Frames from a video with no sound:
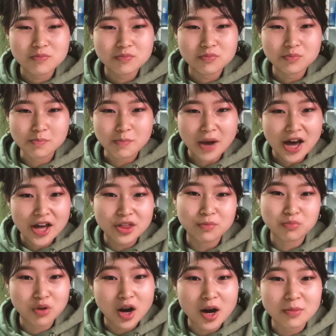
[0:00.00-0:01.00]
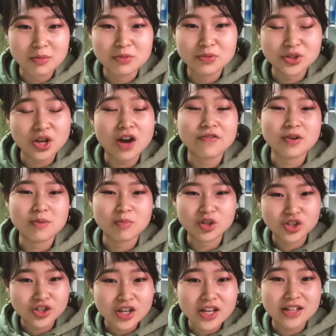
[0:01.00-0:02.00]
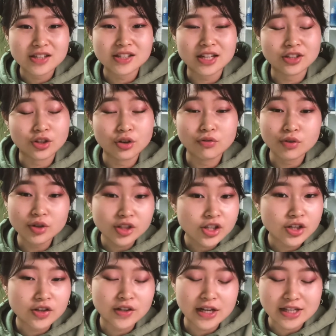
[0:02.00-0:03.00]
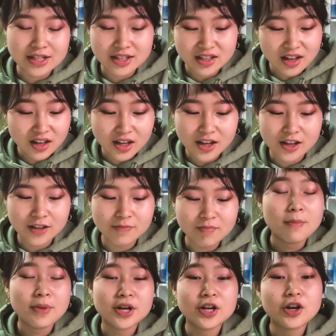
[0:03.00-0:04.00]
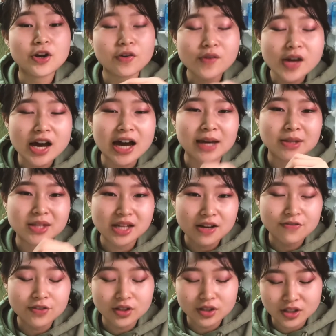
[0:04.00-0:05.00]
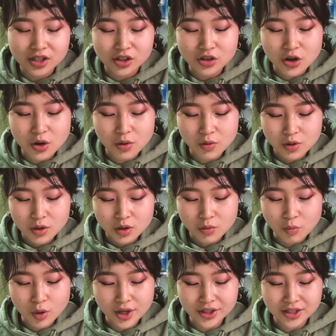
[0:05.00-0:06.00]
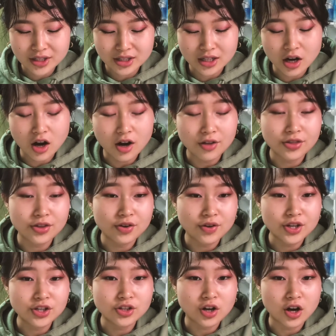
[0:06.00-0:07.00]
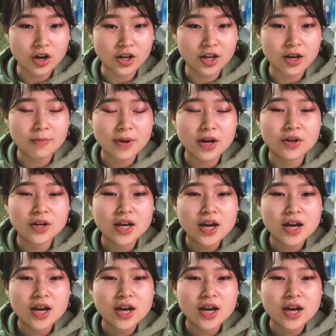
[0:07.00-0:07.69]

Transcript: math problem solving machines, and they're really good at studying. But in Korea, I definitely know what the author is talking about.